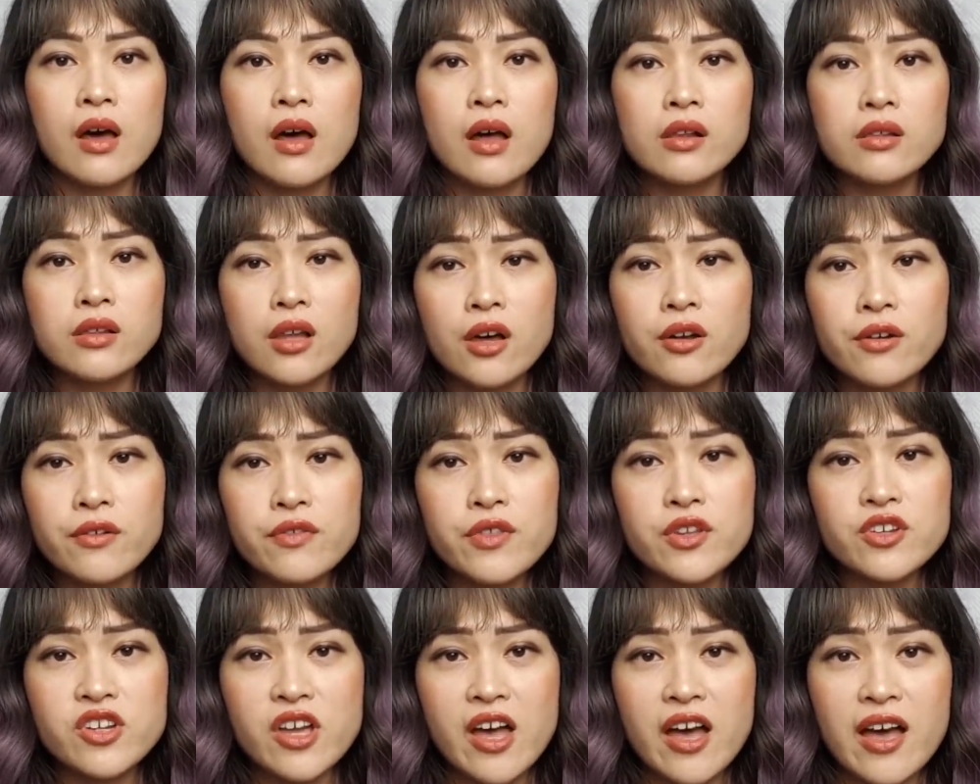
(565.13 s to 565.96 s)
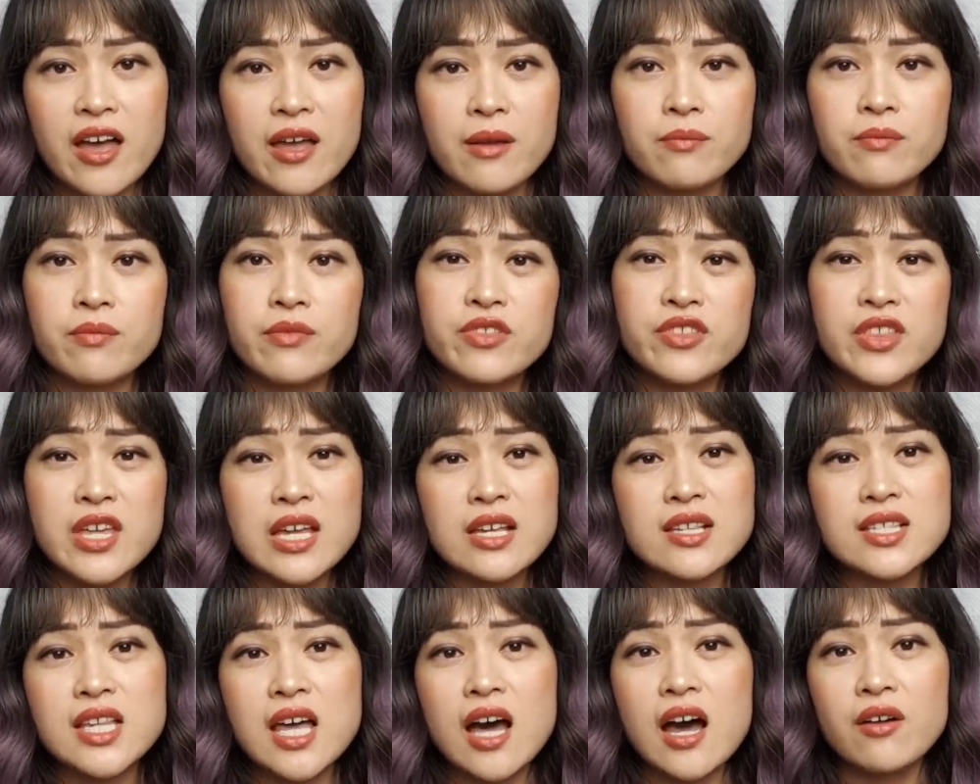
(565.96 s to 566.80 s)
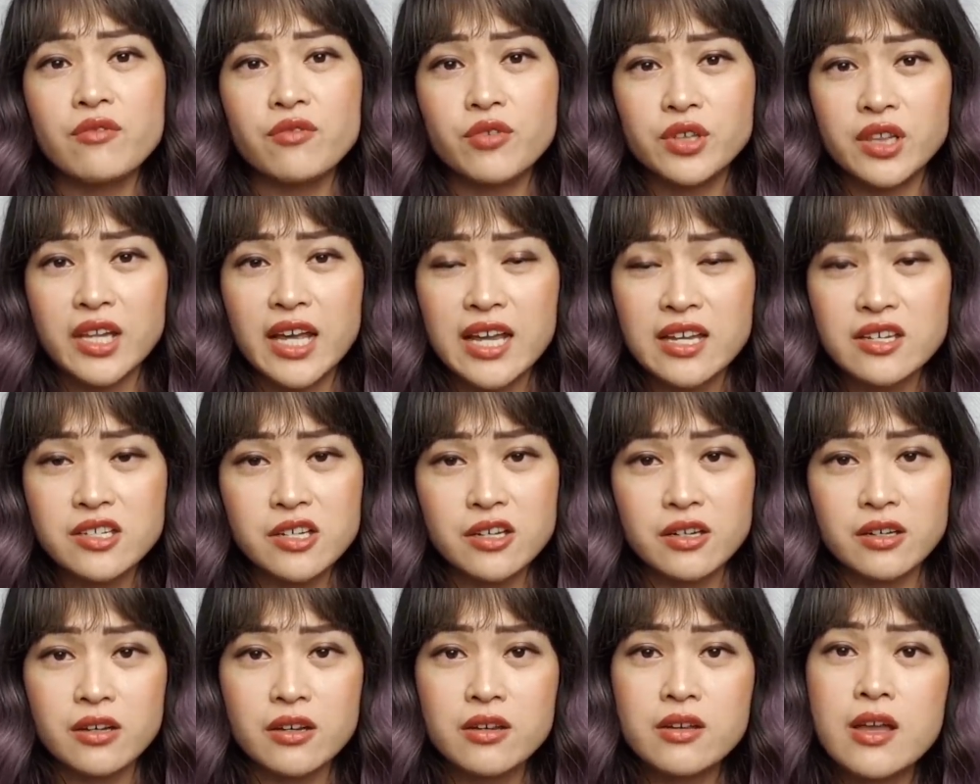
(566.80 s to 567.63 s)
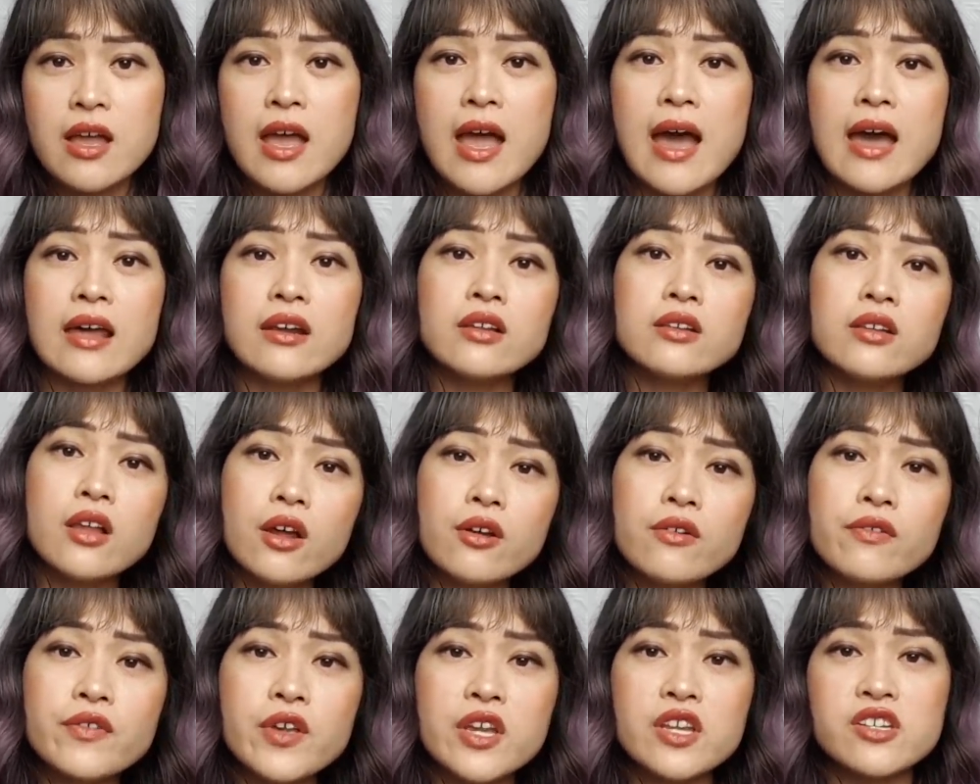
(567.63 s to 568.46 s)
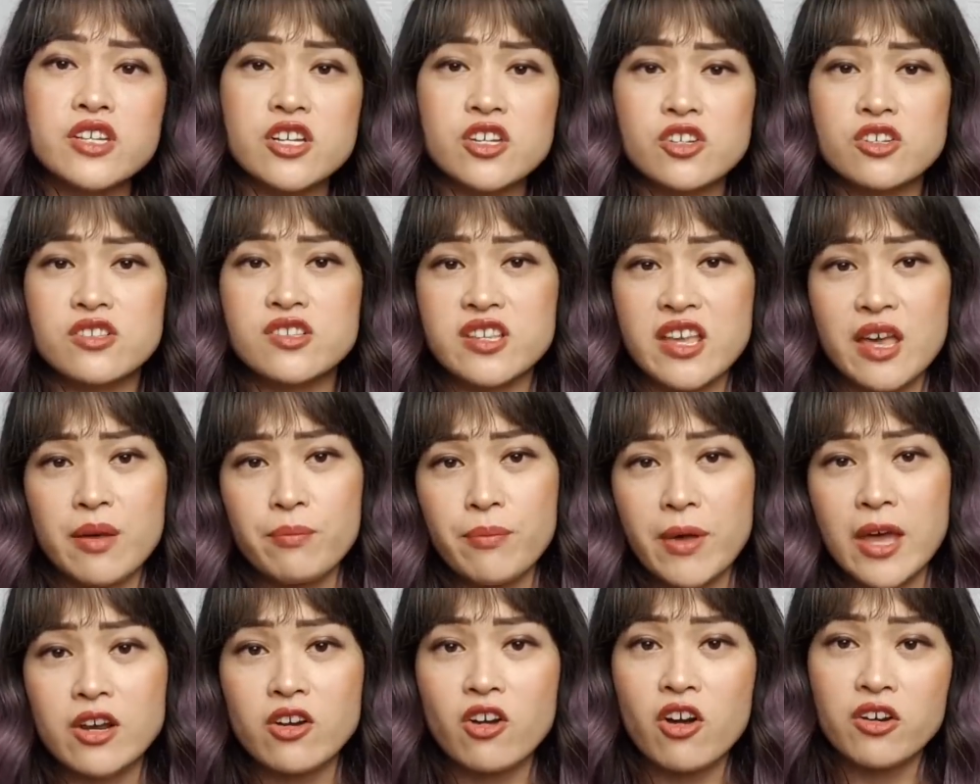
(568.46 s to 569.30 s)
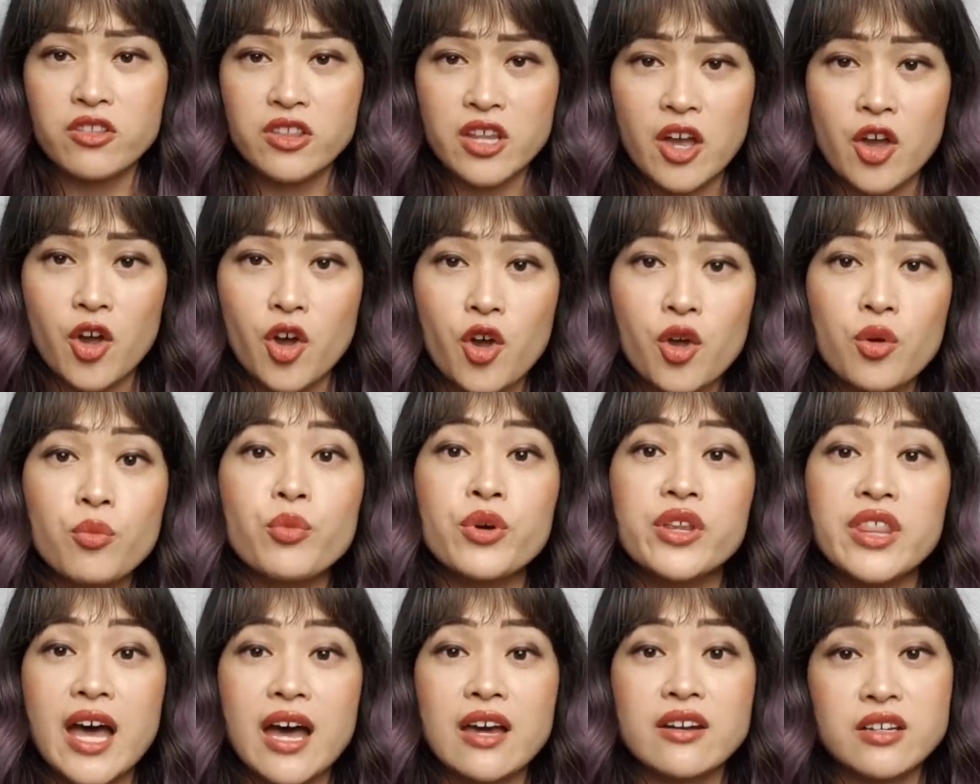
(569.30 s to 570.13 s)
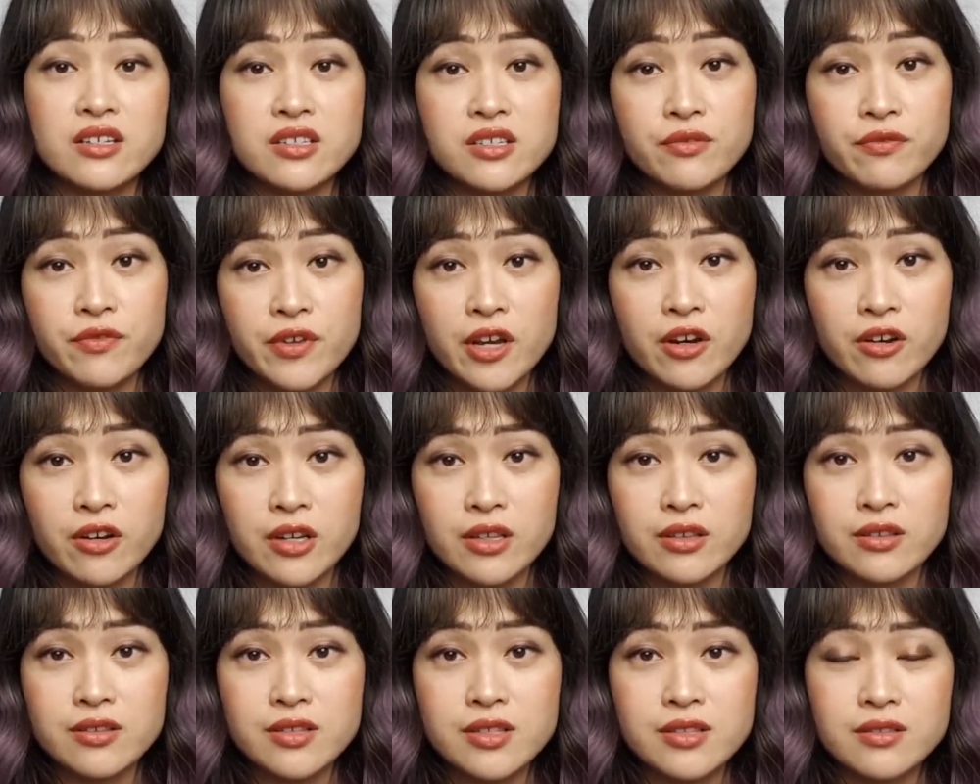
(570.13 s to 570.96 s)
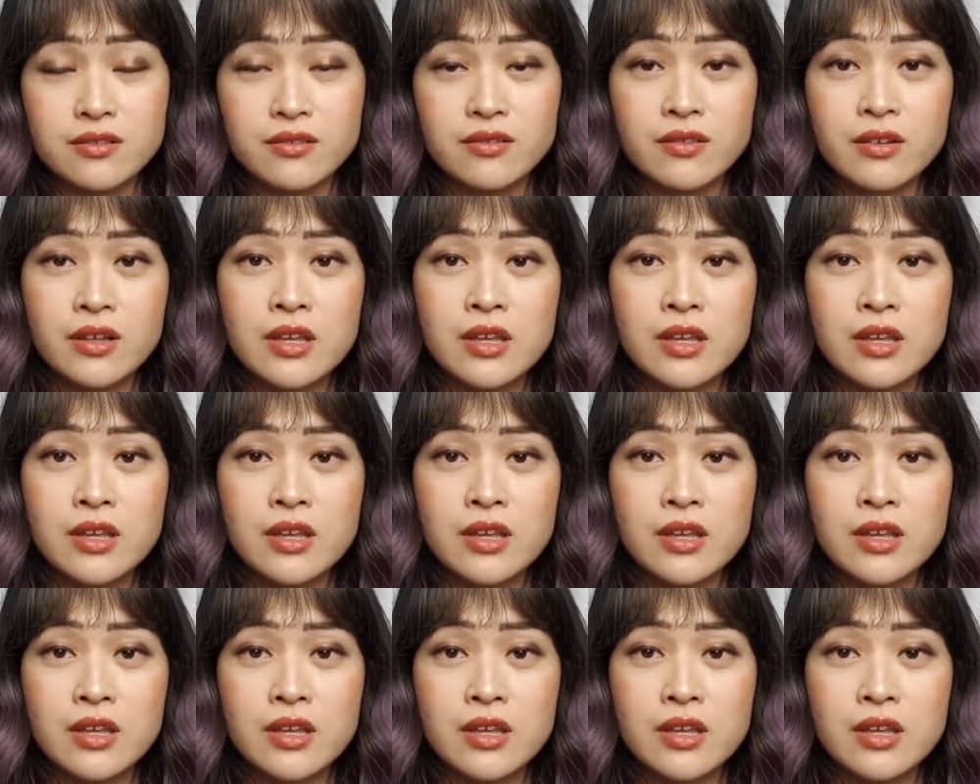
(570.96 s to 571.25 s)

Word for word: A lot of the time, things aren't related, and a lot of conditions get better on their own without interference.